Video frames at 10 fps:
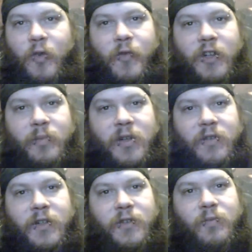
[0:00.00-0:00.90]
Hopefully I'll be
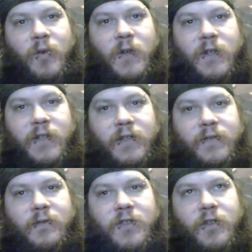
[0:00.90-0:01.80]
able to do more
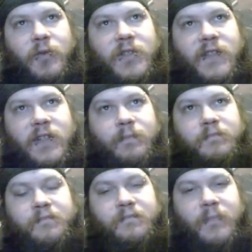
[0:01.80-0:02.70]
and show you what's up.
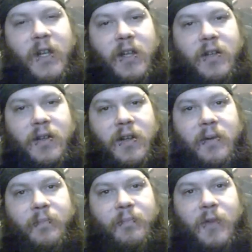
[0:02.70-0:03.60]
And
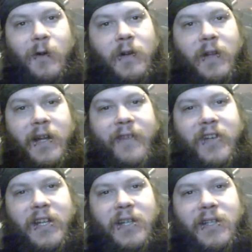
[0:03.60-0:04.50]
I'm learning a lot
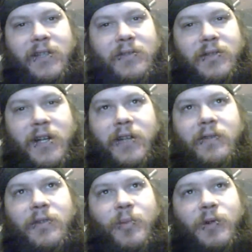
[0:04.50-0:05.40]
every day and trying
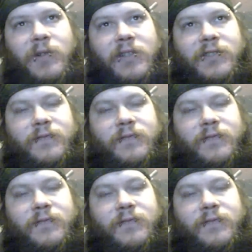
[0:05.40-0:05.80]
to learn more.